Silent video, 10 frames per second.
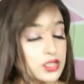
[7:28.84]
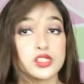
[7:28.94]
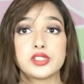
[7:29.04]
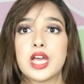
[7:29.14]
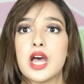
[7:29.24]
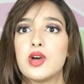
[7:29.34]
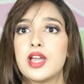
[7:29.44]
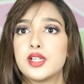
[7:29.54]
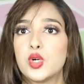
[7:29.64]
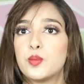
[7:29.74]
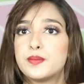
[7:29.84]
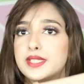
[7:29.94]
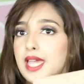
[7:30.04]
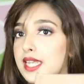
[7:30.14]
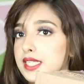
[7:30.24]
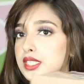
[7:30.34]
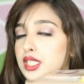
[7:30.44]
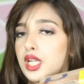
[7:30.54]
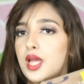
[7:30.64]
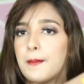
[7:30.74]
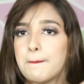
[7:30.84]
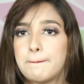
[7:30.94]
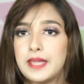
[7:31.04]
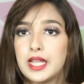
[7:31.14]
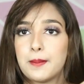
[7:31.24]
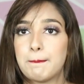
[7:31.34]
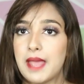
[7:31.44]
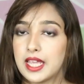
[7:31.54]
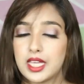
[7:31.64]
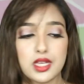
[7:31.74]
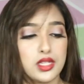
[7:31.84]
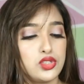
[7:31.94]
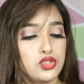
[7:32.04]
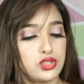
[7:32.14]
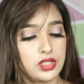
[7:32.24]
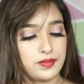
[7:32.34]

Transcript: So now I'll open another big package.